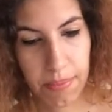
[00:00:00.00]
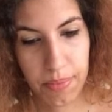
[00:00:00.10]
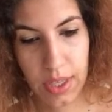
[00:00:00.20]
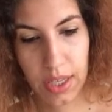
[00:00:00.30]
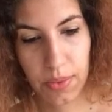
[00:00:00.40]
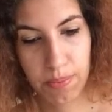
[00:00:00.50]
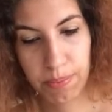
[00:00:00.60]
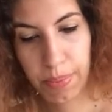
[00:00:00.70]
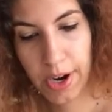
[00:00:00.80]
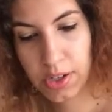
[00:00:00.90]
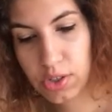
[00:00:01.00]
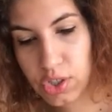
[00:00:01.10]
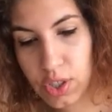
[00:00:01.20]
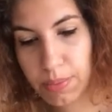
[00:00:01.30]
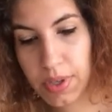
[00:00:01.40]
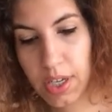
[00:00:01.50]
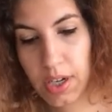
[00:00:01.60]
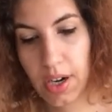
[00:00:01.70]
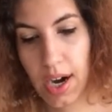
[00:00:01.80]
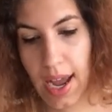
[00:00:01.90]
The partnership
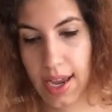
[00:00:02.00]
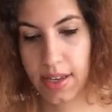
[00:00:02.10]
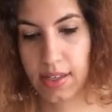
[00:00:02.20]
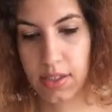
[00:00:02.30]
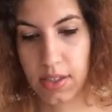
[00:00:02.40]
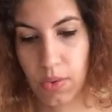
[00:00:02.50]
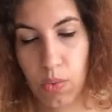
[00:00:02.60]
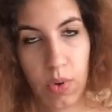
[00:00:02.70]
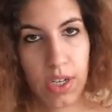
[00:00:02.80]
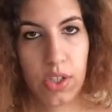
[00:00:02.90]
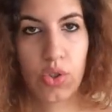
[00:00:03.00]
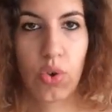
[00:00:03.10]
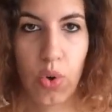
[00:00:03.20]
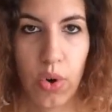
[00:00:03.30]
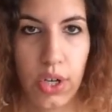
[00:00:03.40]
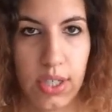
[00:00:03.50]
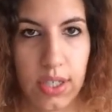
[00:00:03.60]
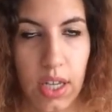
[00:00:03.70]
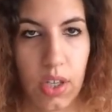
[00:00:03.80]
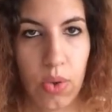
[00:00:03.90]
here has run its course
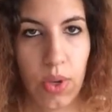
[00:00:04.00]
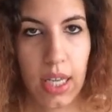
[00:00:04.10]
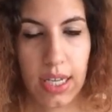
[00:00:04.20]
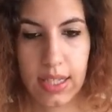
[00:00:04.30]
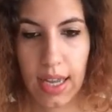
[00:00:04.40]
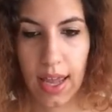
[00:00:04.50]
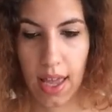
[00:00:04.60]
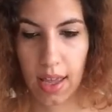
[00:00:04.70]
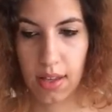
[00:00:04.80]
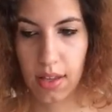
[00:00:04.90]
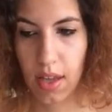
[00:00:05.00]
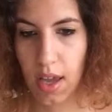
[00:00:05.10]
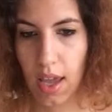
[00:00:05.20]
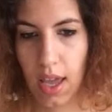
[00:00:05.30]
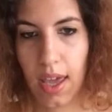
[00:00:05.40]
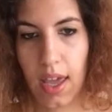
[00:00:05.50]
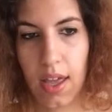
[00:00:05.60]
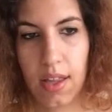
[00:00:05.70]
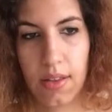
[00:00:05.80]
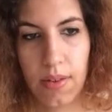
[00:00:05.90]
and you hit a dead end.
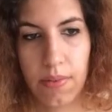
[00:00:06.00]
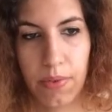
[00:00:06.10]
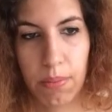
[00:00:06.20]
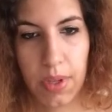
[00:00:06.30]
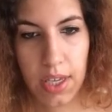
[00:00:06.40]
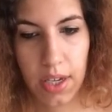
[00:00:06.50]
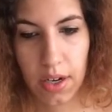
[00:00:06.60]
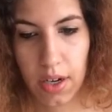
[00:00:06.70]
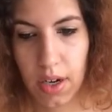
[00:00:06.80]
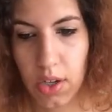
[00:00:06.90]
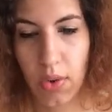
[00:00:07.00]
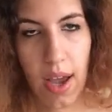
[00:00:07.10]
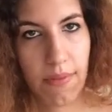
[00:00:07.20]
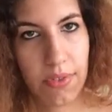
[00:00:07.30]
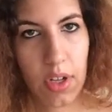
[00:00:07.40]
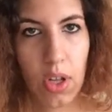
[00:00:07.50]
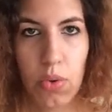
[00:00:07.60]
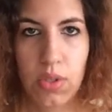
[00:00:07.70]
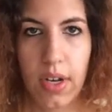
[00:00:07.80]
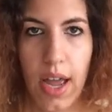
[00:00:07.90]
And from here, you have to
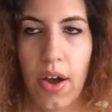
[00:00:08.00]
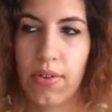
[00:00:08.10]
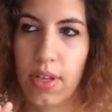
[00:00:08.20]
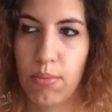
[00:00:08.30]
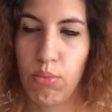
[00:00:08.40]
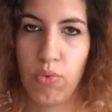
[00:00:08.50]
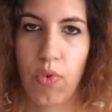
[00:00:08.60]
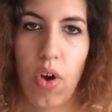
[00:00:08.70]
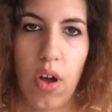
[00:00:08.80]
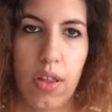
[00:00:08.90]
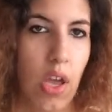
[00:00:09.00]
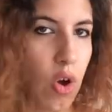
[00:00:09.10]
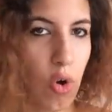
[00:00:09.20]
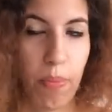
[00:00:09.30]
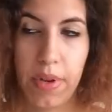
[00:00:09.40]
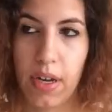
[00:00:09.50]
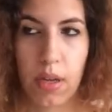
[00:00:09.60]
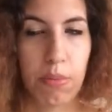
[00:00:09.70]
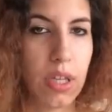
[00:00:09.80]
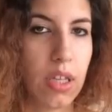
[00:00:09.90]
close it out and move on. Open a
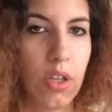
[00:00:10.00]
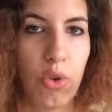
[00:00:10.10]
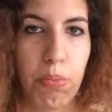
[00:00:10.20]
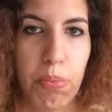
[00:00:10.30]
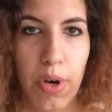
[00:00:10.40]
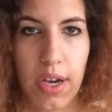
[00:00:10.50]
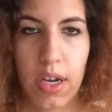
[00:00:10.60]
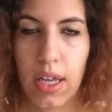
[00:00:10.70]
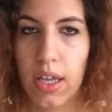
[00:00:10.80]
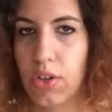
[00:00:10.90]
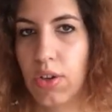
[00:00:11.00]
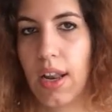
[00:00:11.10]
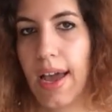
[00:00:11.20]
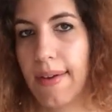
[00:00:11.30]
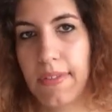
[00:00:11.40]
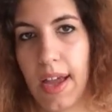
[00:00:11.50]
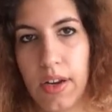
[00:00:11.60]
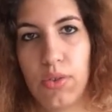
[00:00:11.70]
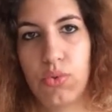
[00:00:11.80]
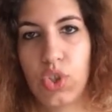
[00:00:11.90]
completely new book in your life, not a
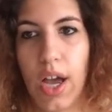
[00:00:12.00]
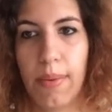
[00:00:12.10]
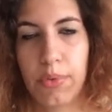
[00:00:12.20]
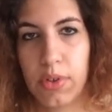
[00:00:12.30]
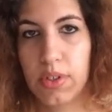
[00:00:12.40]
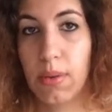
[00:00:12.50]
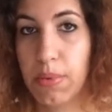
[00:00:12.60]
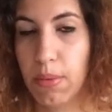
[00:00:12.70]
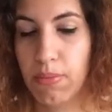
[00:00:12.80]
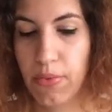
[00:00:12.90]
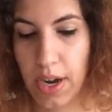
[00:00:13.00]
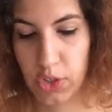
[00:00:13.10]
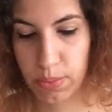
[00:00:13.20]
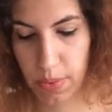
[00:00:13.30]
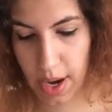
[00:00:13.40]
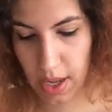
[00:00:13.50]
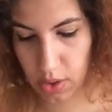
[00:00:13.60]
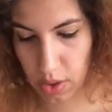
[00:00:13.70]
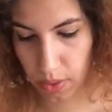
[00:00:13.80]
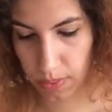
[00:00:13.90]
new chapter, something fresh, brand
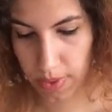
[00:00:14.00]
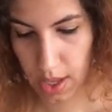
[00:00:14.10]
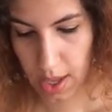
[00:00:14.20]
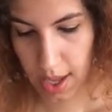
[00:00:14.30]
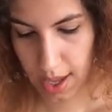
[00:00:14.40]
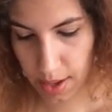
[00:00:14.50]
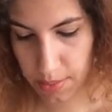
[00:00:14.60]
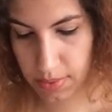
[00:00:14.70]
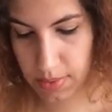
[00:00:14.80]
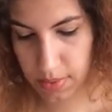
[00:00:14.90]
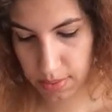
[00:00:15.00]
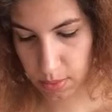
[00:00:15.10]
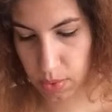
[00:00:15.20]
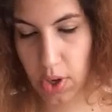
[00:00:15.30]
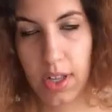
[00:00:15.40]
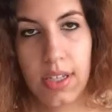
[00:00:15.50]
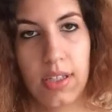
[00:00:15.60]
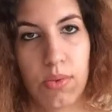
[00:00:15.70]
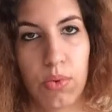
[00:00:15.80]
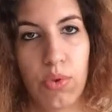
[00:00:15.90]
new. And the world
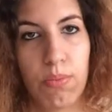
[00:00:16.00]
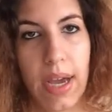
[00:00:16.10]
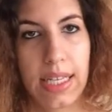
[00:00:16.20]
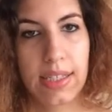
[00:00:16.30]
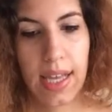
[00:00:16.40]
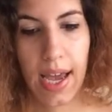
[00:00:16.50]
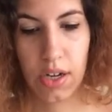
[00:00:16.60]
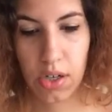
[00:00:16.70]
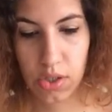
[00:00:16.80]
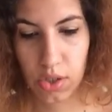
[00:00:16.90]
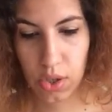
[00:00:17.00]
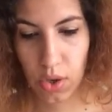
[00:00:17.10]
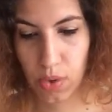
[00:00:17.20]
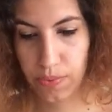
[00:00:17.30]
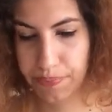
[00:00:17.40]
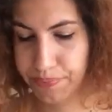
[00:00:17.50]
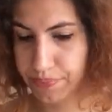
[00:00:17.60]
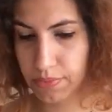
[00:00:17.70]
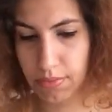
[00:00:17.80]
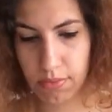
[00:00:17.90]
is ruled by Saturn, so
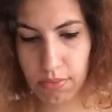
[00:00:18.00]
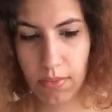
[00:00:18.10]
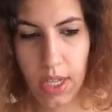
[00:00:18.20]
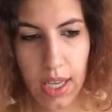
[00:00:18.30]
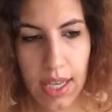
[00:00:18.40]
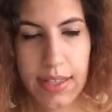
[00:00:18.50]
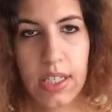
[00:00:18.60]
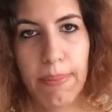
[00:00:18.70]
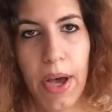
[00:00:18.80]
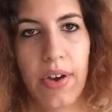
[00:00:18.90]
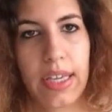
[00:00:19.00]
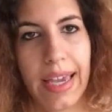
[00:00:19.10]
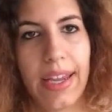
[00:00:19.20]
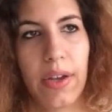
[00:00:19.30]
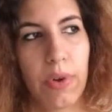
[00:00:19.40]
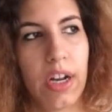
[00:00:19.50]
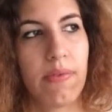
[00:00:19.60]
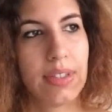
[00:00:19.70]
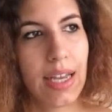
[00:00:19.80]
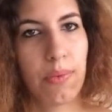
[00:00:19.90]
it's about getting rid
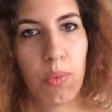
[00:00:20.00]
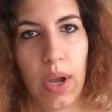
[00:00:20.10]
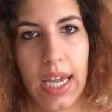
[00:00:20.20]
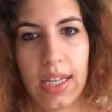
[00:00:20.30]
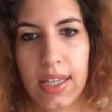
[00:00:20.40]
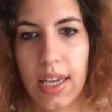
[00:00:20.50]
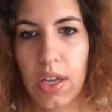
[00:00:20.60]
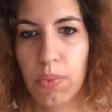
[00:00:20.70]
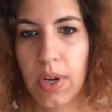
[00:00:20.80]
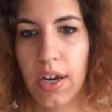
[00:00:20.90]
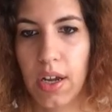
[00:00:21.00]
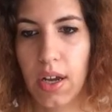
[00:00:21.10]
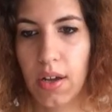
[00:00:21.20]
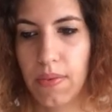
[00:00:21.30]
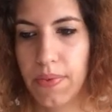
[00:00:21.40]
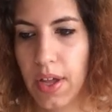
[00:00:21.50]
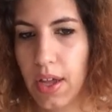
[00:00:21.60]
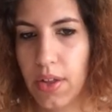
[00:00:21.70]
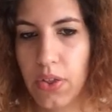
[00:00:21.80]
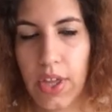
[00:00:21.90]
of dead weight, getting rid of
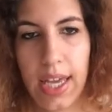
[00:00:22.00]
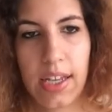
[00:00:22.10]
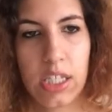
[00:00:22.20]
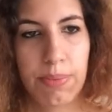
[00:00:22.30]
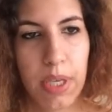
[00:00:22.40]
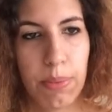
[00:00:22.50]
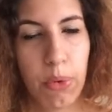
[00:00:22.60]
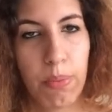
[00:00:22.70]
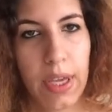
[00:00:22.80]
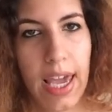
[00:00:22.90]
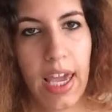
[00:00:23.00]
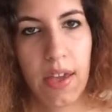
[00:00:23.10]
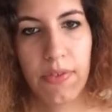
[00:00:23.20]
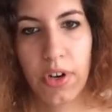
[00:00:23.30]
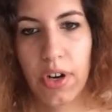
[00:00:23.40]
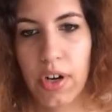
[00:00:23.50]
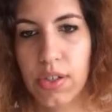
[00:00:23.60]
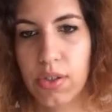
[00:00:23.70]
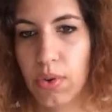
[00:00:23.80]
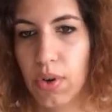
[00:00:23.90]
things, people,
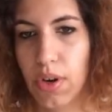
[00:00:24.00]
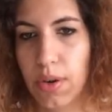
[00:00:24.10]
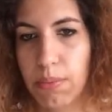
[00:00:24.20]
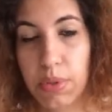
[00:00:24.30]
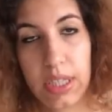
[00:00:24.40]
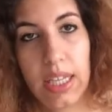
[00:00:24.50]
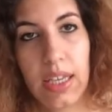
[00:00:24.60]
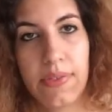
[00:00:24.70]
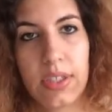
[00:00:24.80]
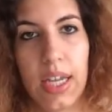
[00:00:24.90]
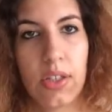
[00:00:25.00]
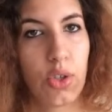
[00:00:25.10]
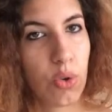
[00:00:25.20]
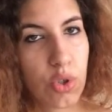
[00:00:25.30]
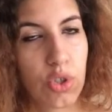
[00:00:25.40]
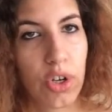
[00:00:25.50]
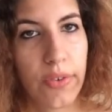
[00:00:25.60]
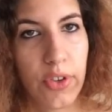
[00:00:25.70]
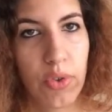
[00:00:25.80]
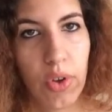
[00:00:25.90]
behaviors, or beliefs that don't
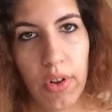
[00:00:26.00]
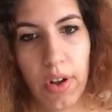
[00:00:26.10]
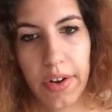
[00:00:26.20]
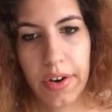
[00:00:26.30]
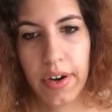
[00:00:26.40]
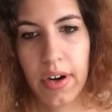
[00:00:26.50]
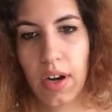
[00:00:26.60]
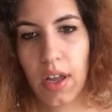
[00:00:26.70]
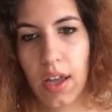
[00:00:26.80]
serve you no longer,